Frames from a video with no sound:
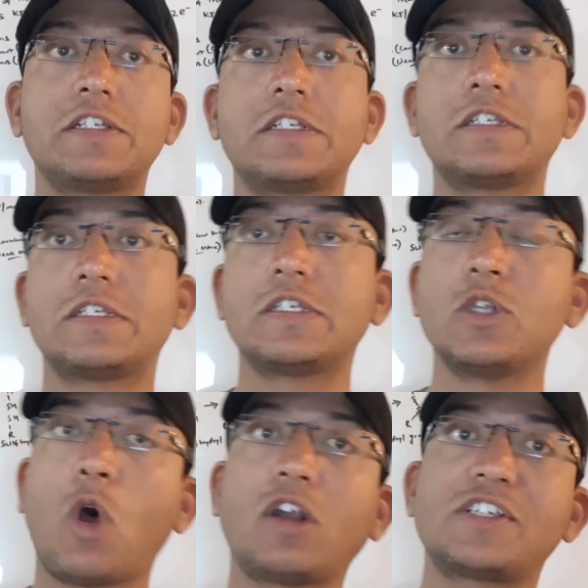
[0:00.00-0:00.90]
is
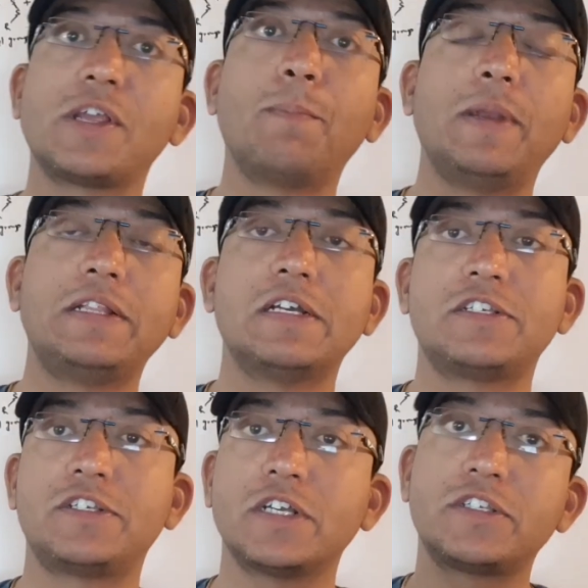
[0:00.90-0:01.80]
not simply
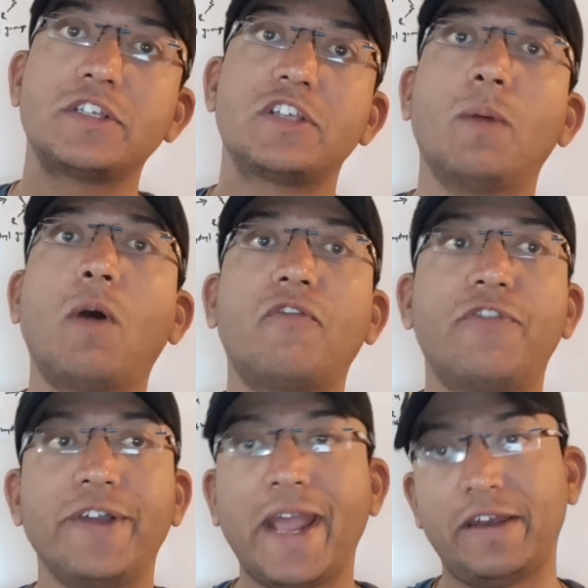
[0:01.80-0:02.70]
that's just the sum of
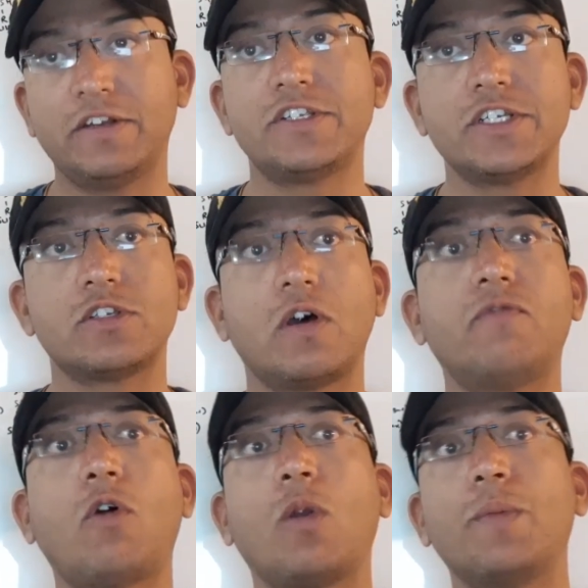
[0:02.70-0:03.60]
free energies of
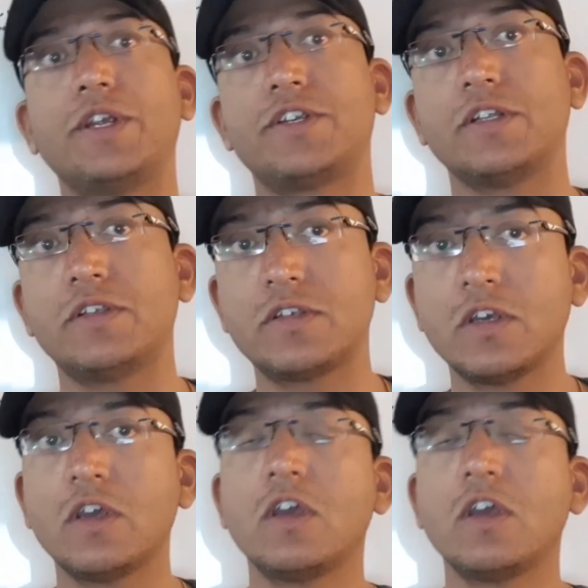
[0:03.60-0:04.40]
formations